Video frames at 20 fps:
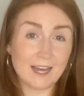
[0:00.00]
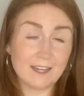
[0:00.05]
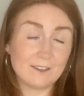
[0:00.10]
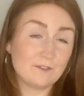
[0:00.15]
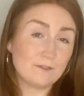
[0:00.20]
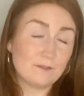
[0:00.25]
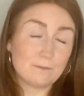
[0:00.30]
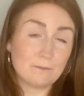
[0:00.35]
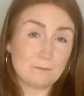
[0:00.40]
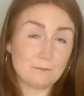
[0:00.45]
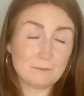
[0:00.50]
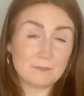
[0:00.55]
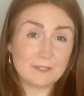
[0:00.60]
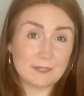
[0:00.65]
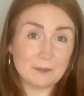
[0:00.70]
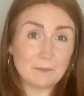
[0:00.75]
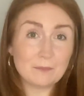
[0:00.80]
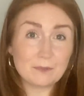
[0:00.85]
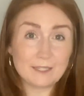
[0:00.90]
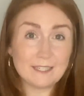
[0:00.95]
and
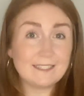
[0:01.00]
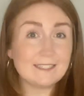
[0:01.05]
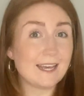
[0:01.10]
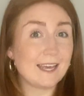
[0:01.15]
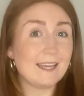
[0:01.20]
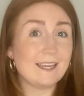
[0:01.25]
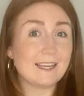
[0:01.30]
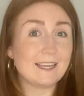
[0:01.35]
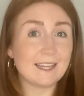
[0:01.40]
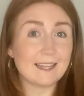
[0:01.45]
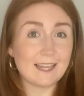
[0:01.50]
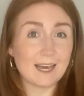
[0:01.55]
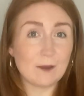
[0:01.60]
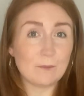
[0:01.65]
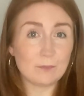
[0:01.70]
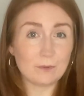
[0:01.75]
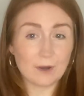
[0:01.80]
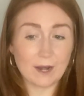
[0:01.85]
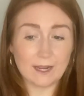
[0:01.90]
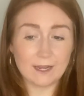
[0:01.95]
simply take that
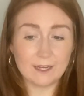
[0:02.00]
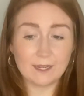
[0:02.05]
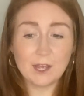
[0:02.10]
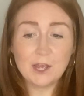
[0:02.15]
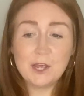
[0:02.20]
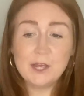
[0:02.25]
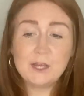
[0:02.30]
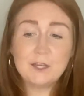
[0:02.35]
break.